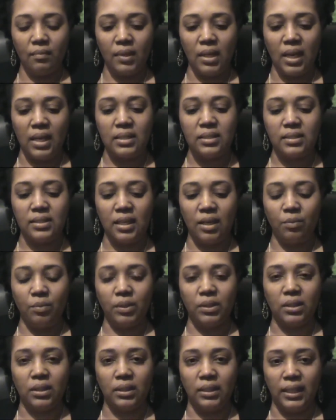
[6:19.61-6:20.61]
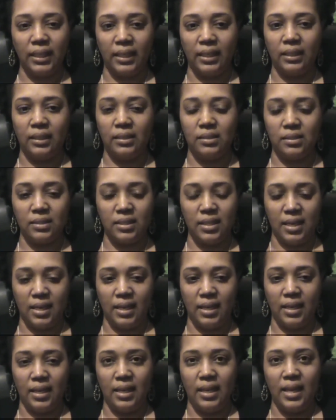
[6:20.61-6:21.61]
I sat with a lady
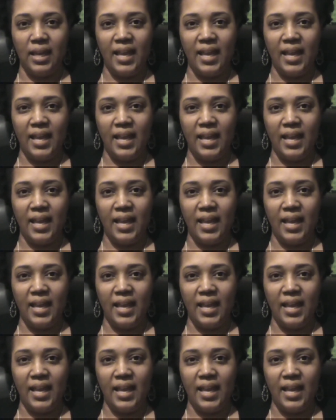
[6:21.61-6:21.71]
today,